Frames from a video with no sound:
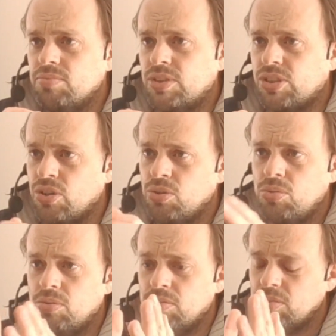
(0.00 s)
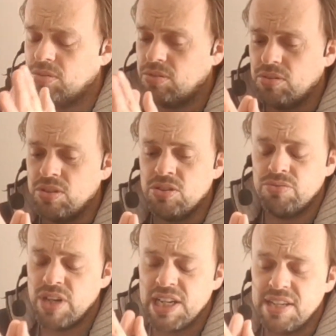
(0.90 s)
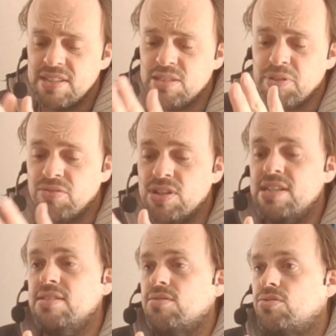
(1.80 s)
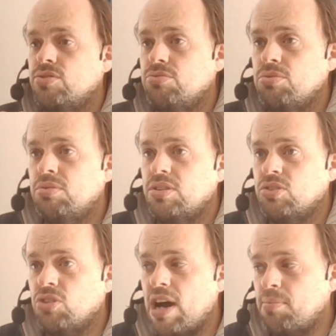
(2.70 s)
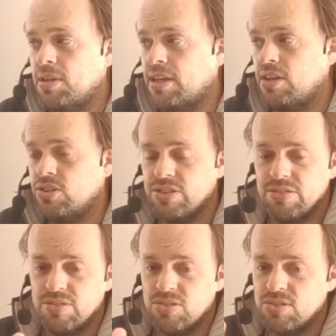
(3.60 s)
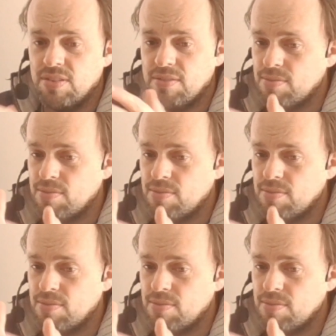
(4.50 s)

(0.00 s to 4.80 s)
So you really need to be reading through your applications